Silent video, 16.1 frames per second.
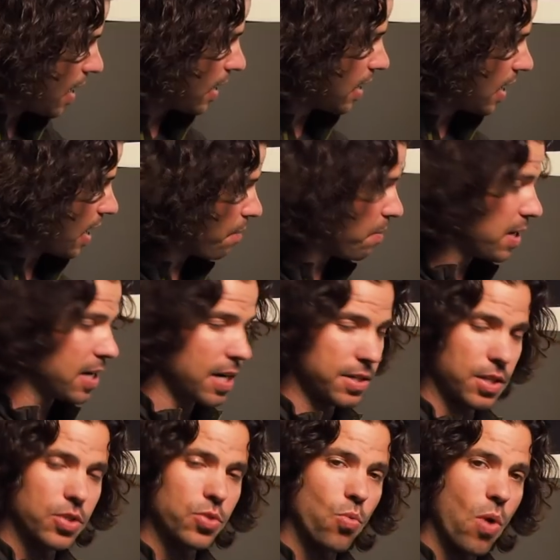again,
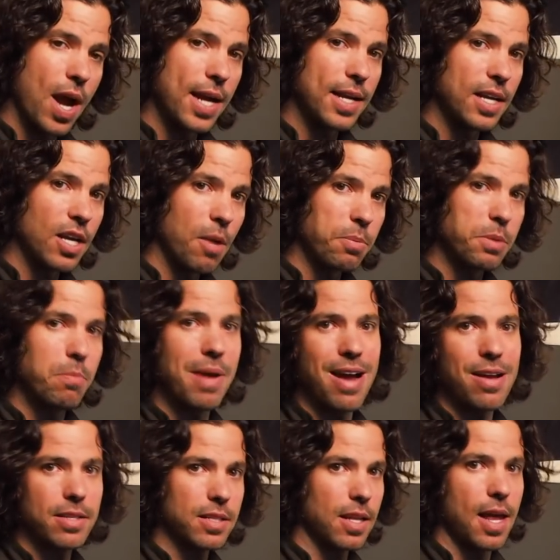because it's white, it helps
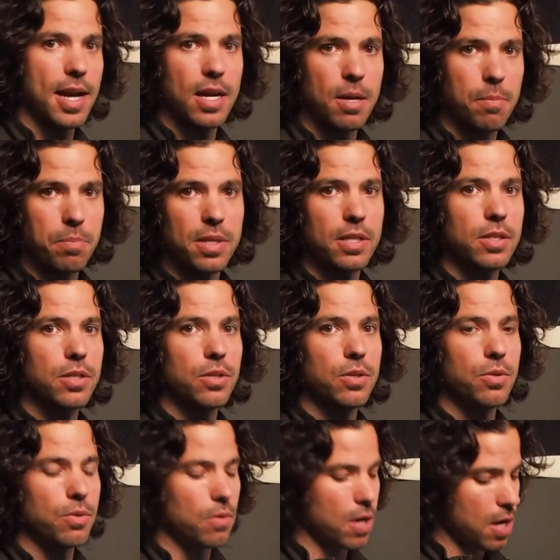bounce light up
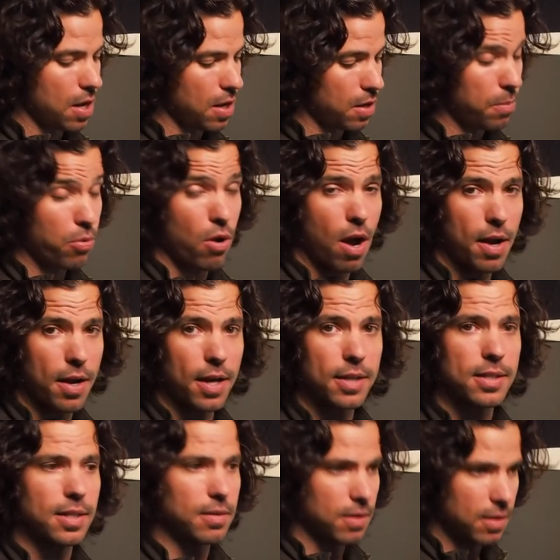into the
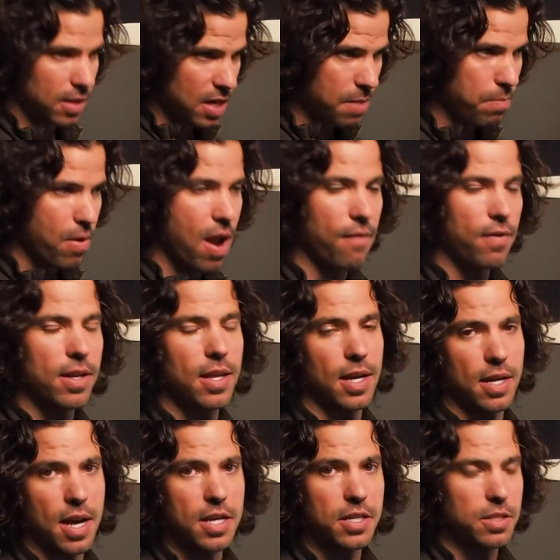product and keep
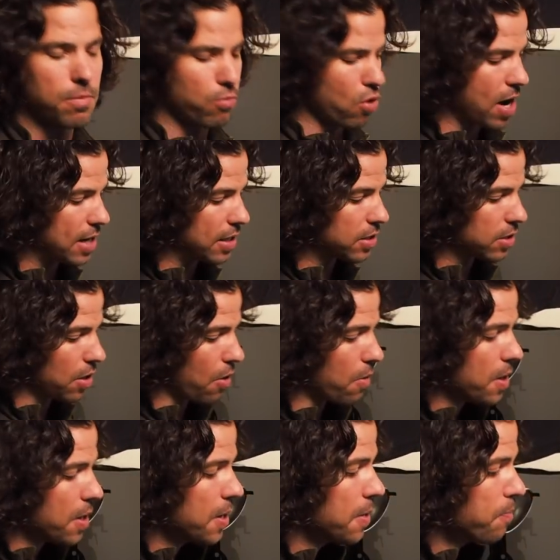everything nice and bright.
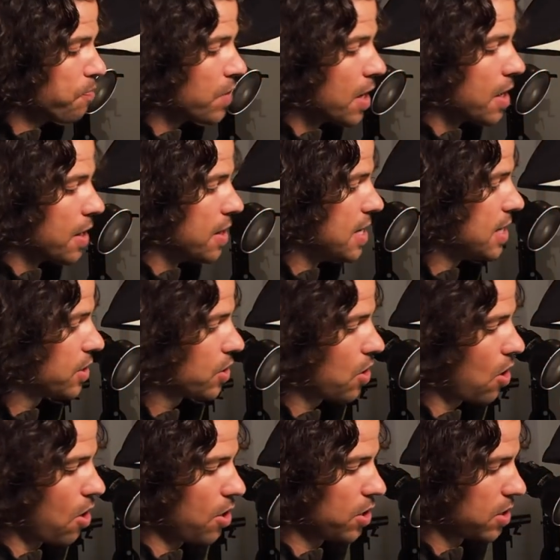So these
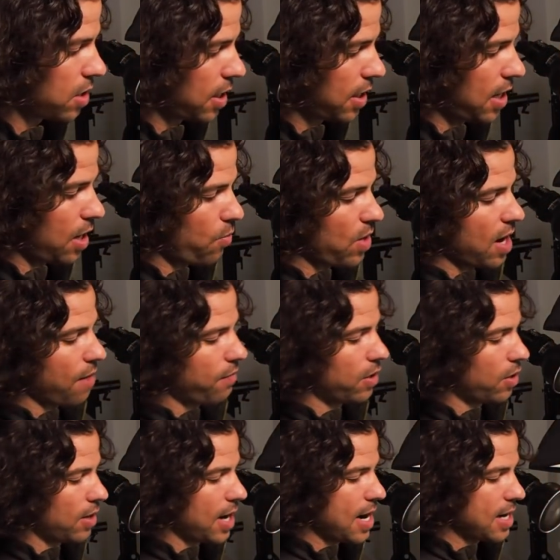cards, again, we have
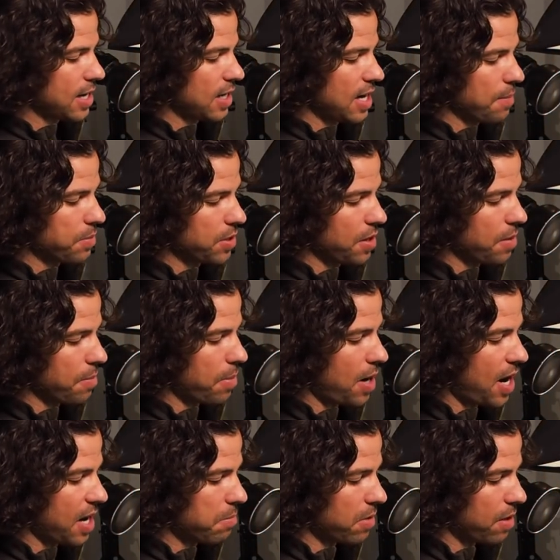little A clamps on the
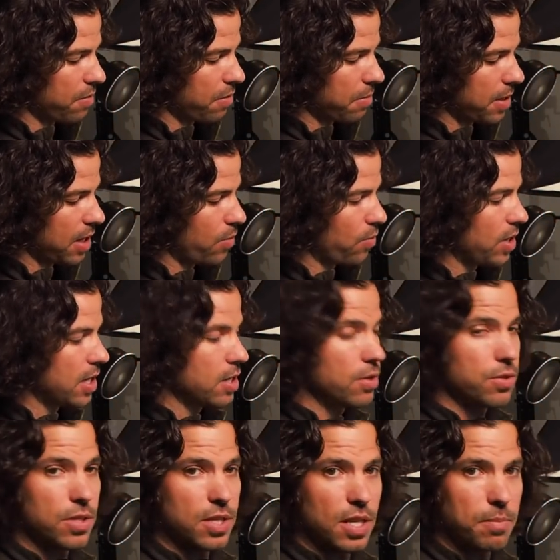bottom of them and we
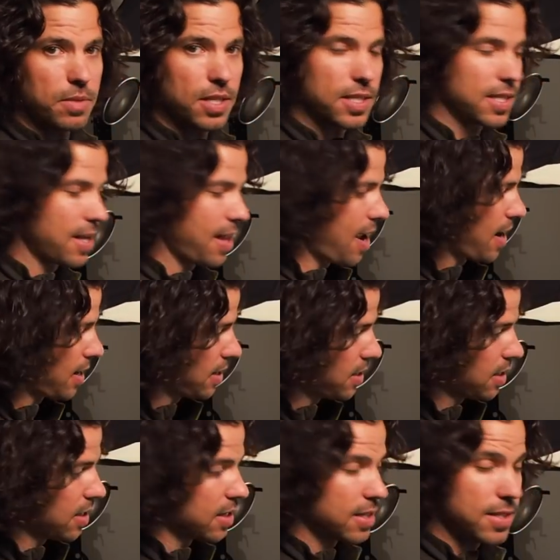use them to slide
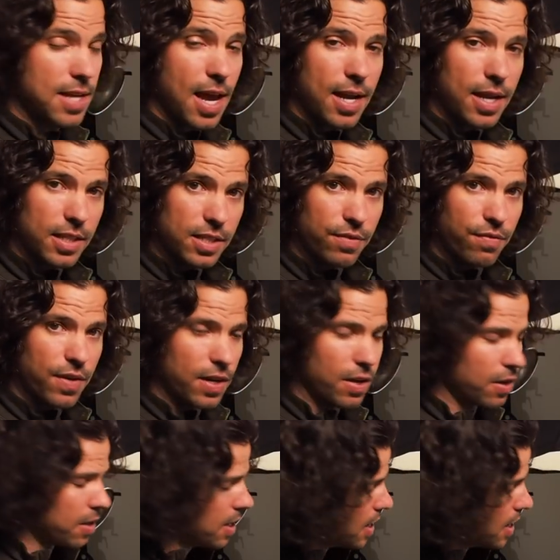into the set as fill